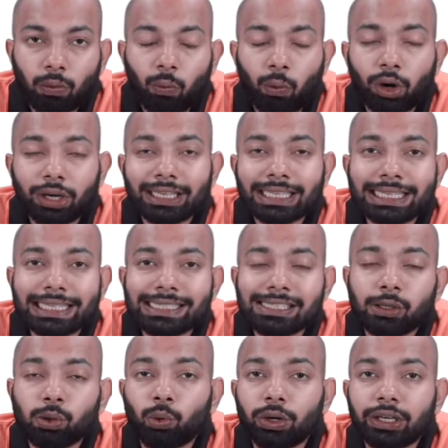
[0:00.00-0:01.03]
what is
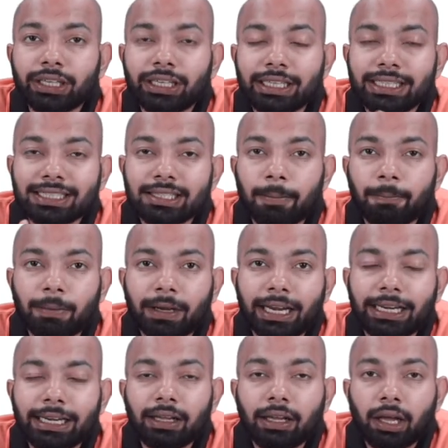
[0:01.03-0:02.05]
the quantity
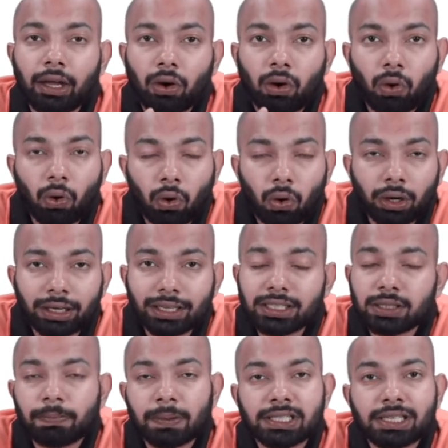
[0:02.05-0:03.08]
supplied on a
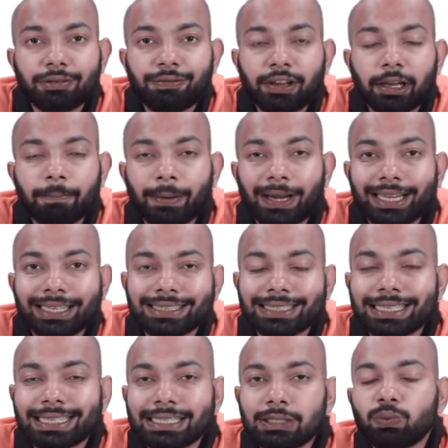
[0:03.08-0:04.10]
specific price
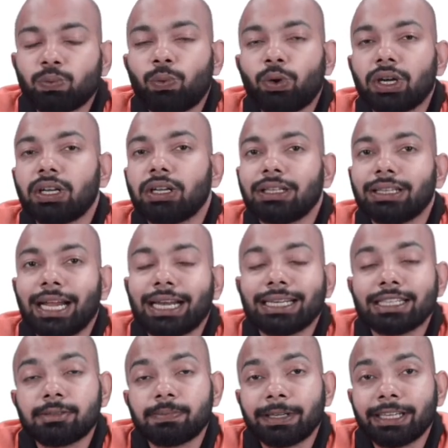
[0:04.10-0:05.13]
is what that
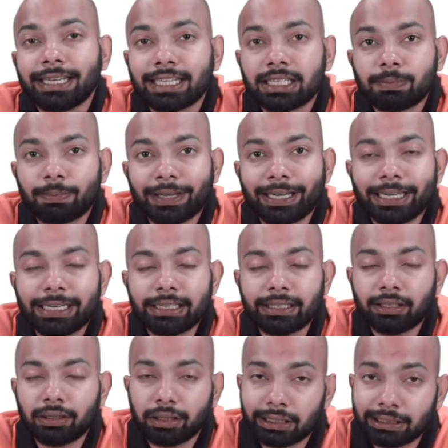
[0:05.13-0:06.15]
is being explained
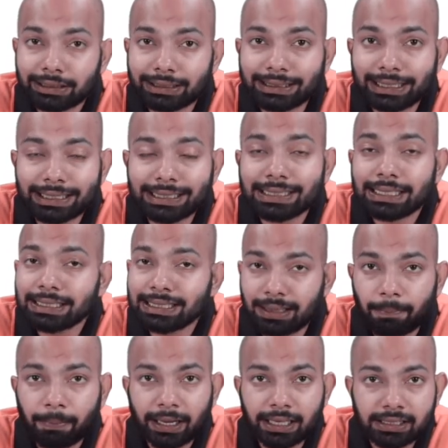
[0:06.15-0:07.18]
here in this
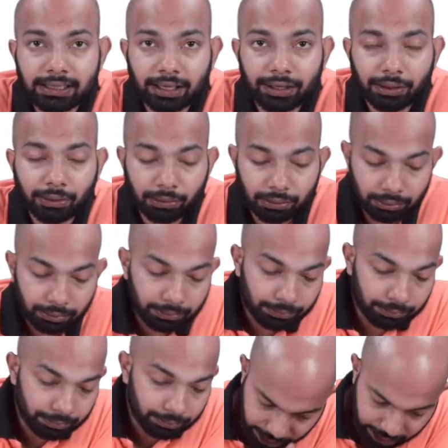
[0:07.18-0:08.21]
supply schedule.
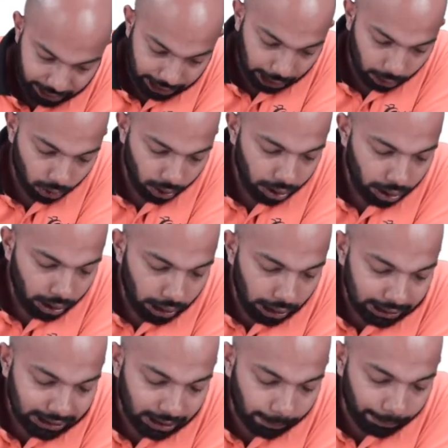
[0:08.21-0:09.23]
Now,
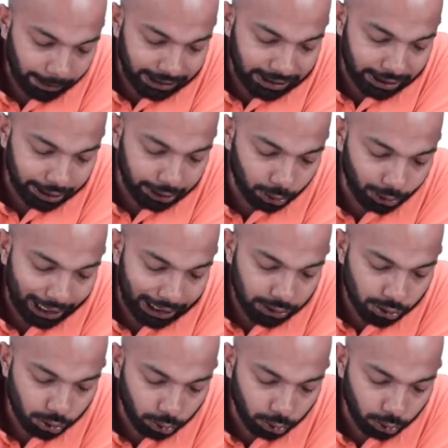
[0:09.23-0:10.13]
a supply schedule has